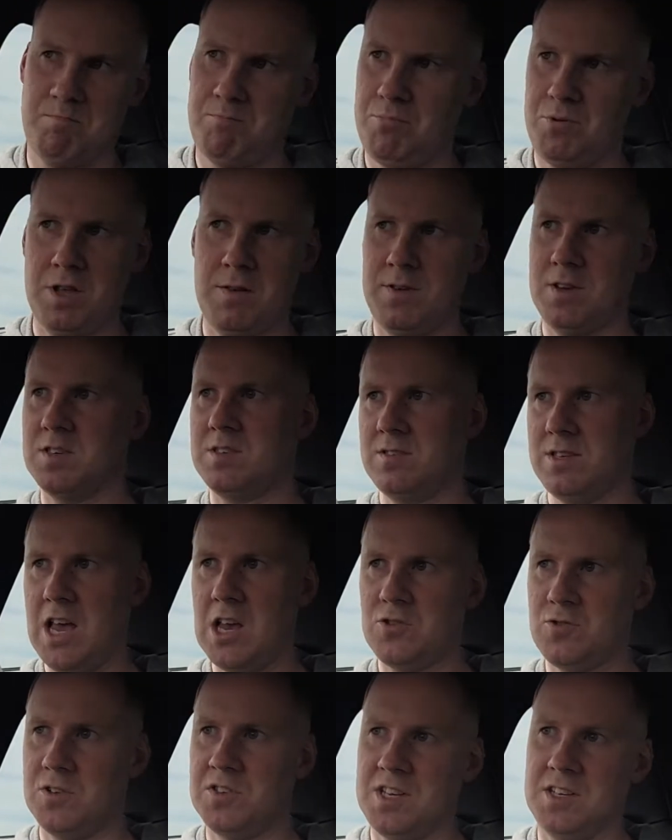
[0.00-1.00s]
previous
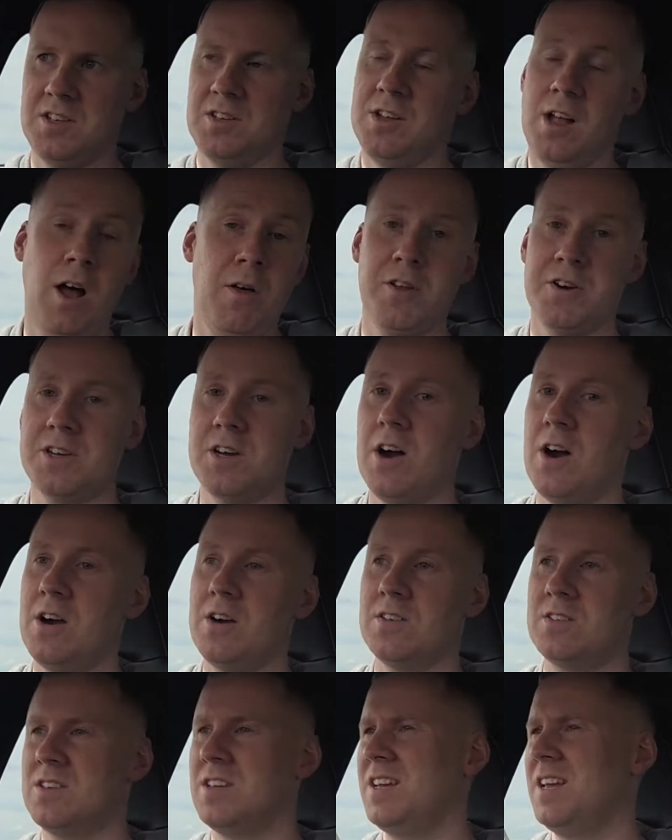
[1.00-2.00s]
test runs he's on other
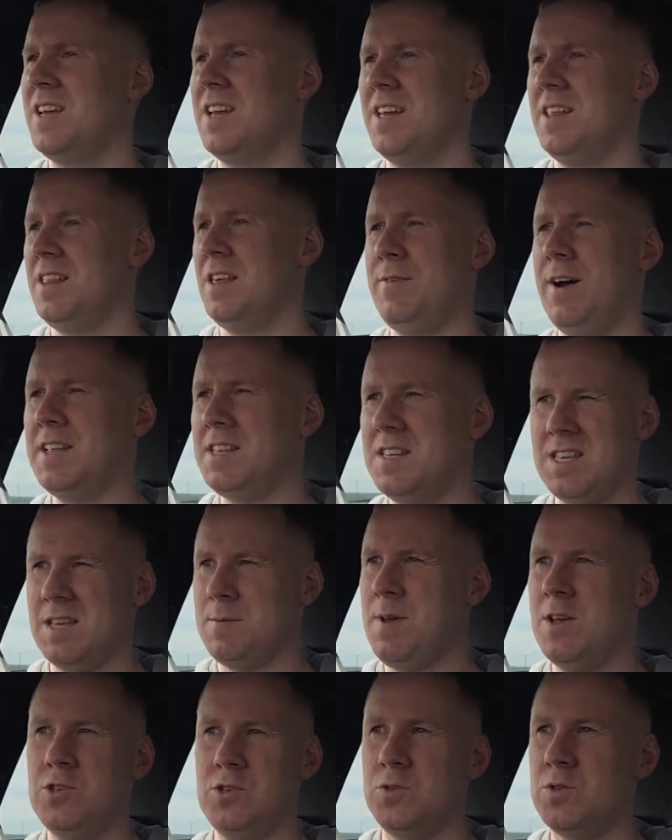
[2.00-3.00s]
cars, they've had the
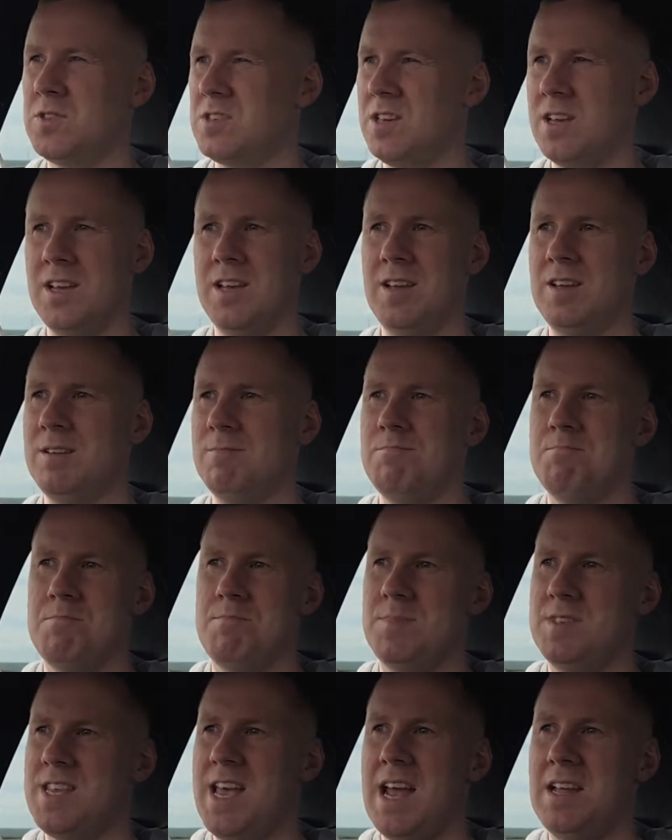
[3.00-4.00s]
issues,
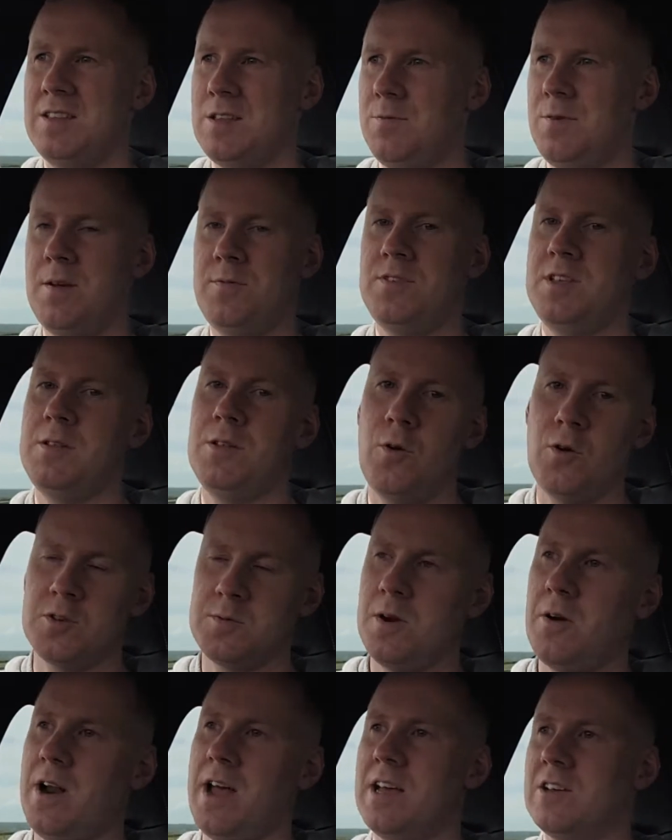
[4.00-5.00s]
10 to 15
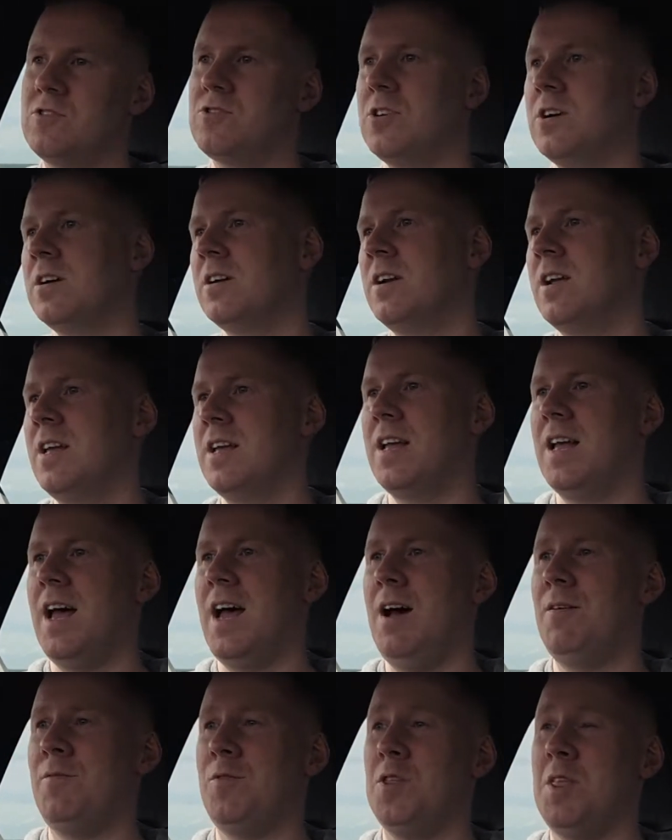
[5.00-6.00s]
horsepower extra.
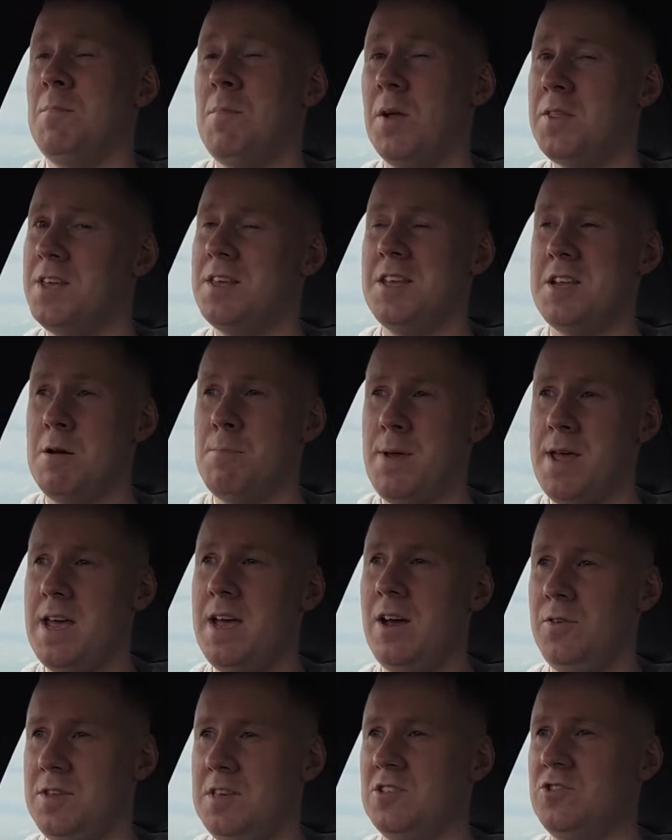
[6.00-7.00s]
And for the money that you're
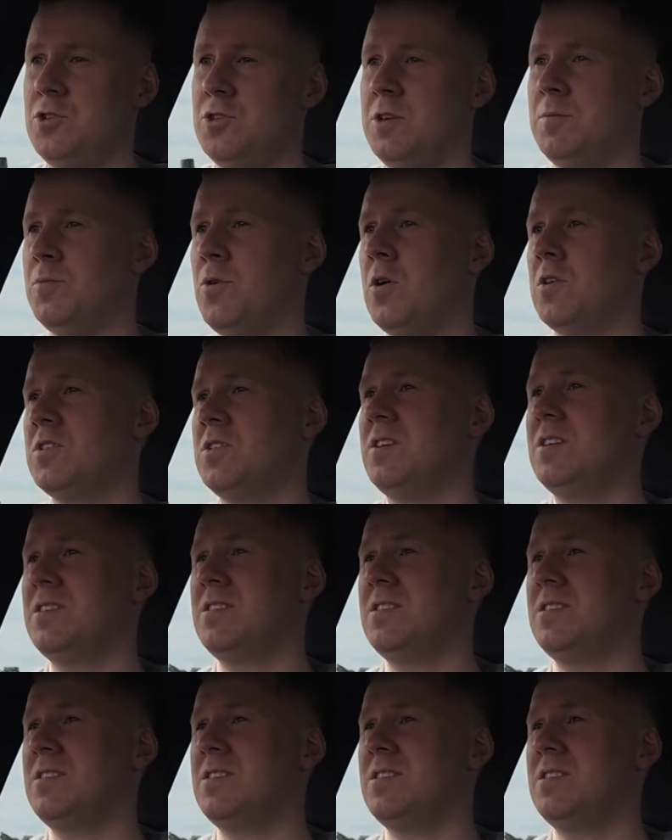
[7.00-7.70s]
paying on these tuning boxes,